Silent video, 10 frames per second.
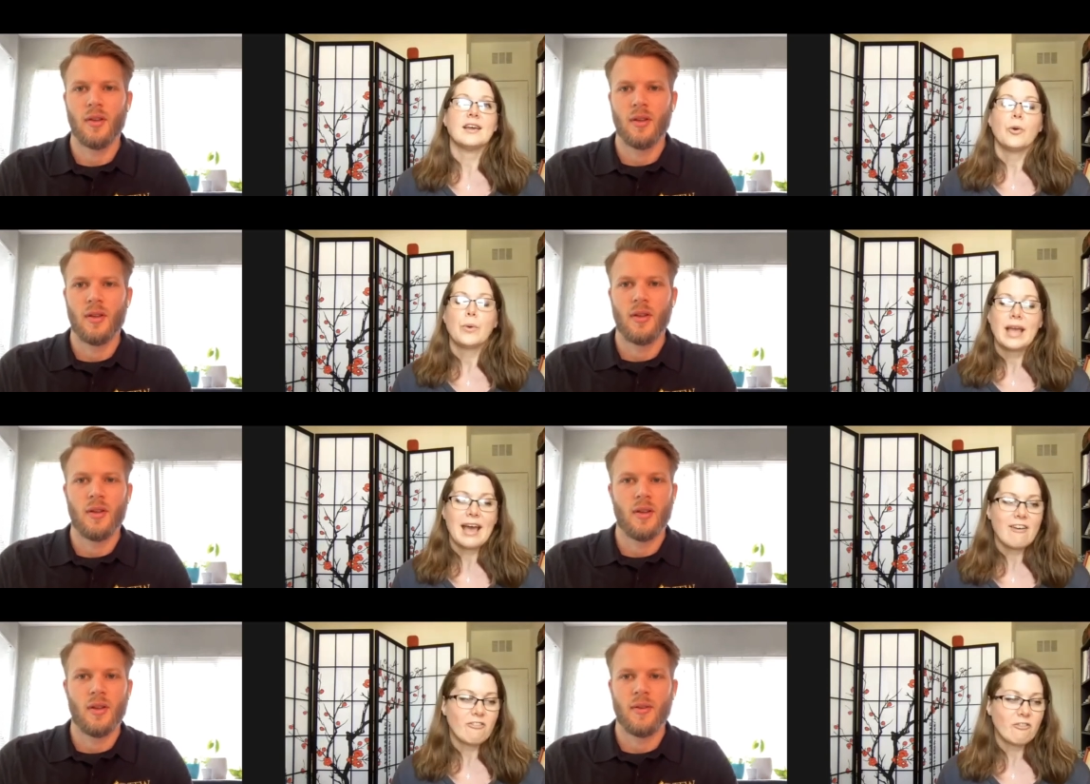Speaker 1: We
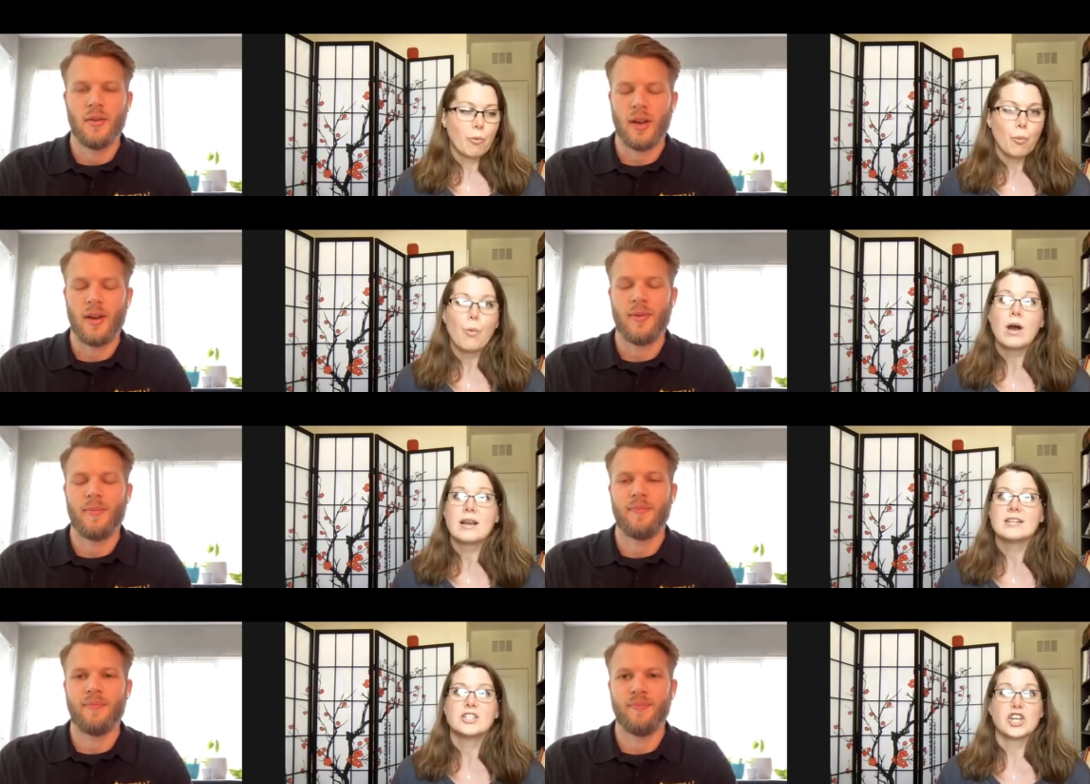have yeah. one
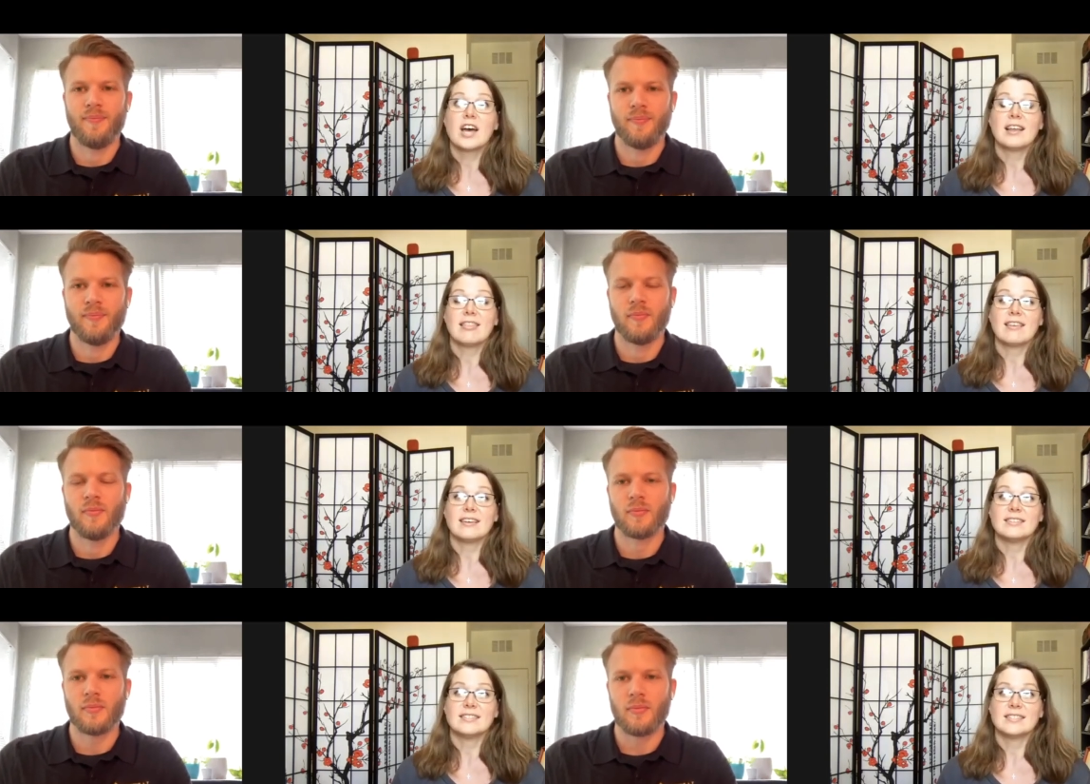shot at
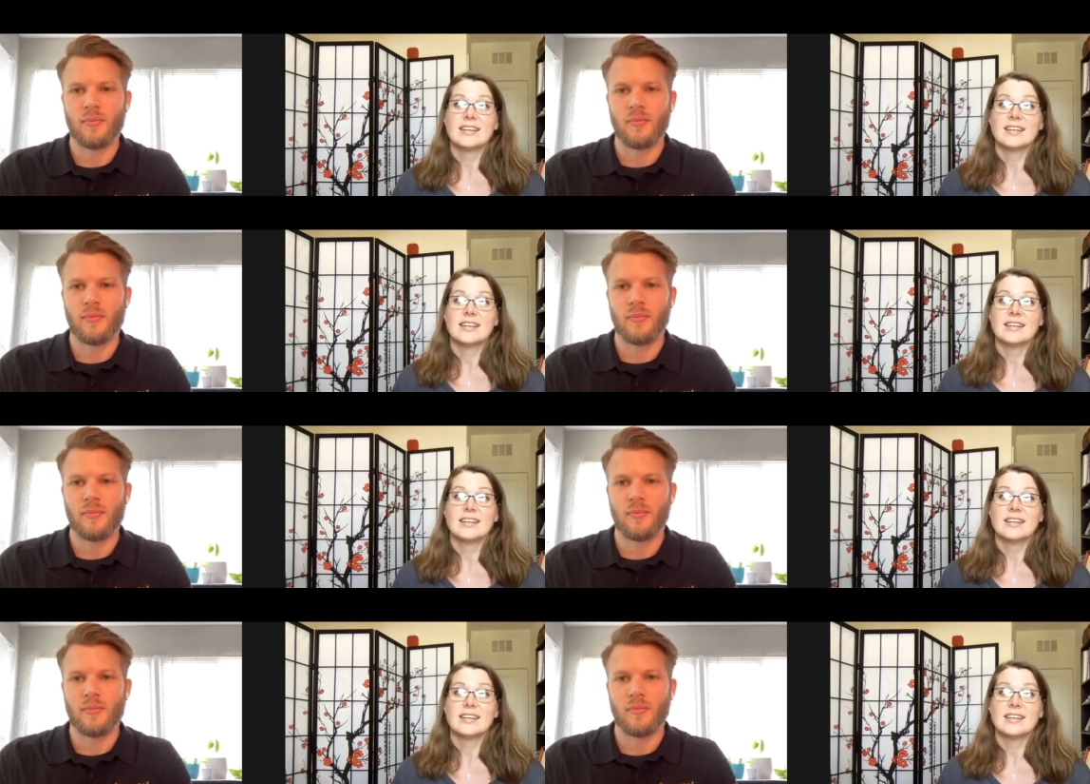this.